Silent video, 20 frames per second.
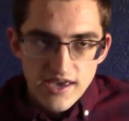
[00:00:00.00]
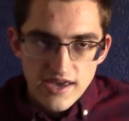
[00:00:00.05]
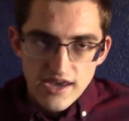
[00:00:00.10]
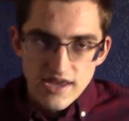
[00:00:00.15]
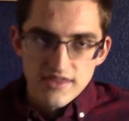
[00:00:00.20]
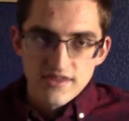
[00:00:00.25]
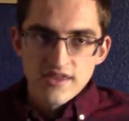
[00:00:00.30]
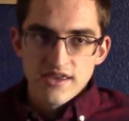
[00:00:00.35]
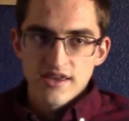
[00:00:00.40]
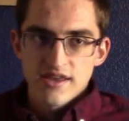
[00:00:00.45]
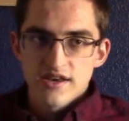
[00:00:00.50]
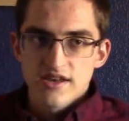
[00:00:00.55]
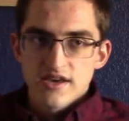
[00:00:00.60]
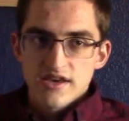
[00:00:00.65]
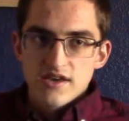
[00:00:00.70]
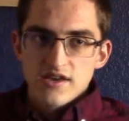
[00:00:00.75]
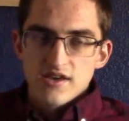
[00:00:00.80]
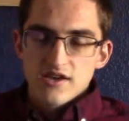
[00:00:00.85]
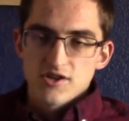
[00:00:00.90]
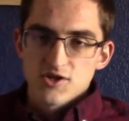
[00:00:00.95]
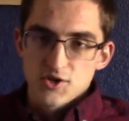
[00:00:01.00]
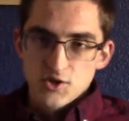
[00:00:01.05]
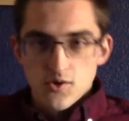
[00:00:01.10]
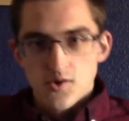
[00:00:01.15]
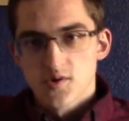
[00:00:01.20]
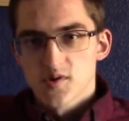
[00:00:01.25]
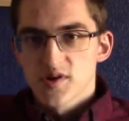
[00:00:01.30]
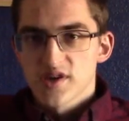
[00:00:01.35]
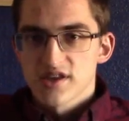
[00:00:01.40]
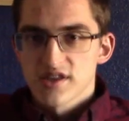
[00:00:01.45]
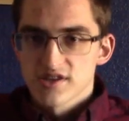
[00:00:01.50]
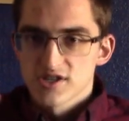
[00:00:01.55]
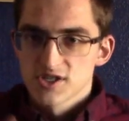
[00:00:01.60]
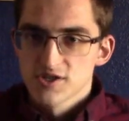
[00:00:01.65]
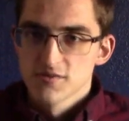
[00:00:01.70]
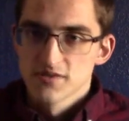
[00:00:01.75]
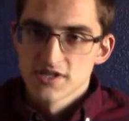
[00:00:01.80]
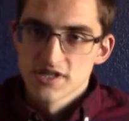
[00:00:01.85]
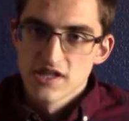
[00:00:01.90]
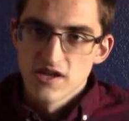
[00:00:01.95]
And then Dorian
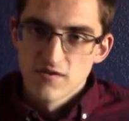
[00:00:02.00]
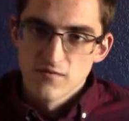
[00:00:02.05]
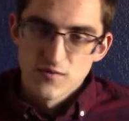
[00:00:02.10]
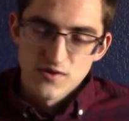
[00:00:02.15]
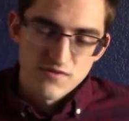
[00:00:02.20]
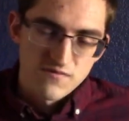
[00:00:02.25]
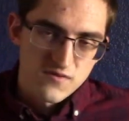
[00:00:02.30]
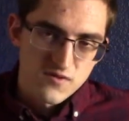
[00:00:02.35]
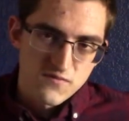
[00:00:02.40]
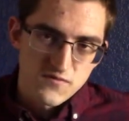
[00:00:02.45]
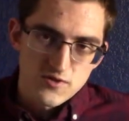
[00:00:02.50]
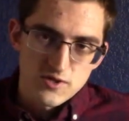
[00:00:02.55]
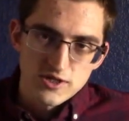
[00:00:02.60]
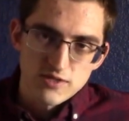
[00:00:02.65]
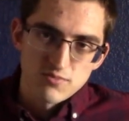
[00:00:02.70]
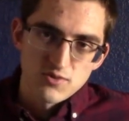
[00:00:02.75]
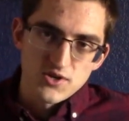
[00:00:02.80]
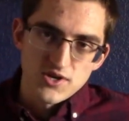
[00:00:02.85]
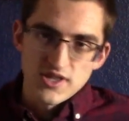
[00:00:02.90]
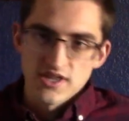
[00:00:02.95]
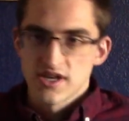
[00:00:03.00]
she was in love with for the first book,